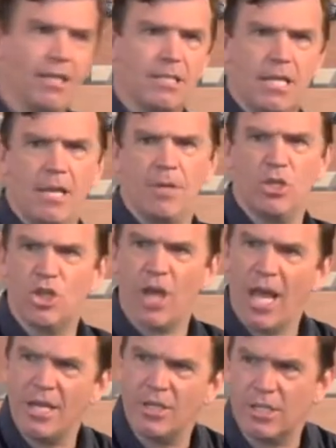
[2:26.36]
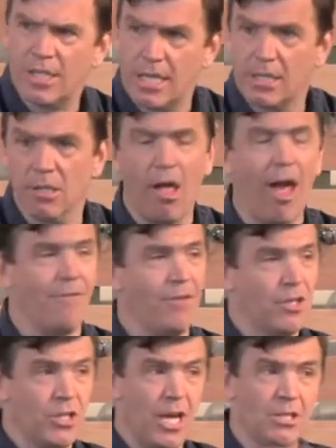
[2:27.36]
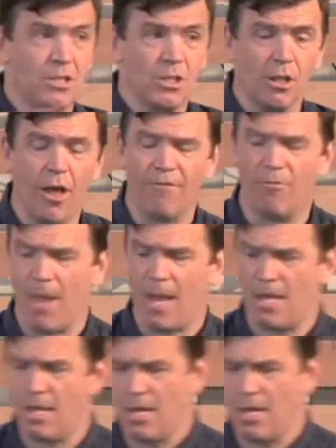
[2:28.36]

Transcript: him and changes his life and changes the life of many